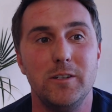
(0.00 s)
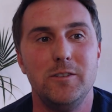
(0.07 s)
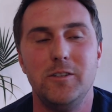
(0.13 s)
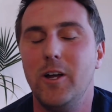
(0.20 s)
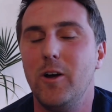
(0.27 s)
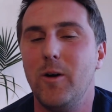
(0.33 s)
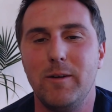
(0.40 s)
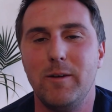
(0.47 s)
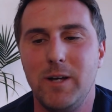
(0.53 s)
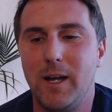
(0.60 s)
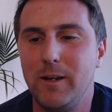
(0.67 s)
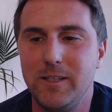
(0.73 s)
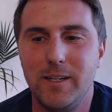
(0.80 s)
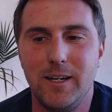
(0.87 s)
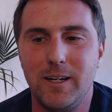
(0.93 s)
No,
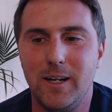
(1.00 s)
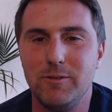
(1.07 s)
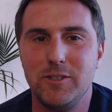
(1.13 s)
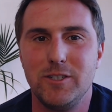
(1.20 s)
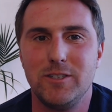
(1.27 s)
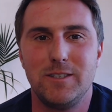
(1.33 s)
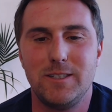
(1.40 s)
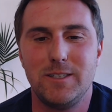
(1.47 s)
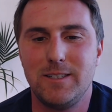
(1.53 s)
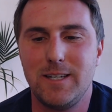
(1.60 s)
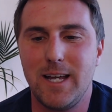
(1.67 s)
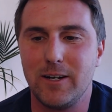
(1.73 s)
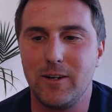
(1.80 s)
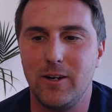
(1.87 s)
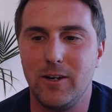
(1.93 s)
I would just
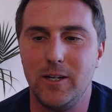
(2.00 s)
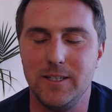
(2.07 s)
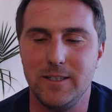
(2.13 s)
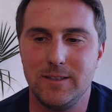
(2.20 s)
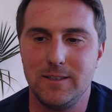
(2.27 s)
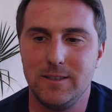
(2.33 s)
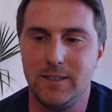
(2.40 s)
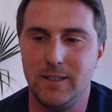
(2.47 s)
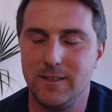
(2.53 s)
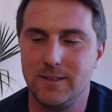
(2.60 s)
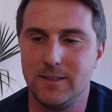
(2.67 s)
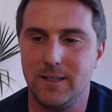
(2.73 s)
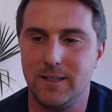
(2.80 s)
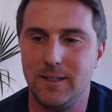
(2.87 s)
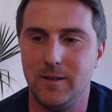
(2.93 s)
tack on. It's
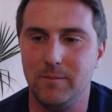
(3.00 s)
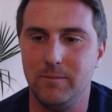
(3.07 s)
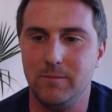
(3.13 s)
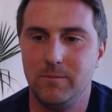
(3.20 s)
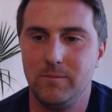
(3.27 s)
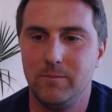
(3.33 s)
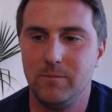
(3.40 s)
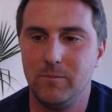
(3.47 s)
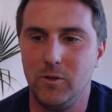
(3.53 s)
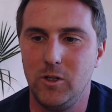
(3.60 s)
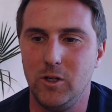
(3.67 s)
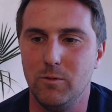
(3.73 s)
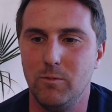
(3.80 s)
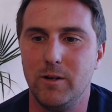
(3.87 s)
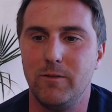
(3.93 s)

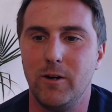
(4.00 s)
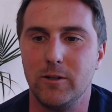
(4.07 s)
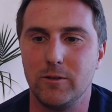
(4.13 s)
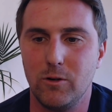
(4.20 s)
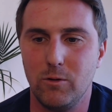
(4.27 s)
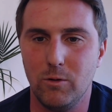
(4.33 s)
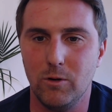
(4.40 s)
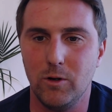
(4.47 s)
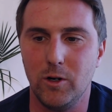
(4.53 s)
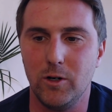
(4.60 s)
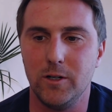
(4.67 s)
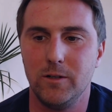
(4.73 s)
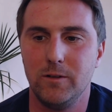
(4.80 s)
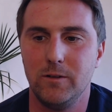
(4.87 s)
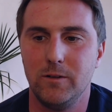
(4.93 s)
one of our core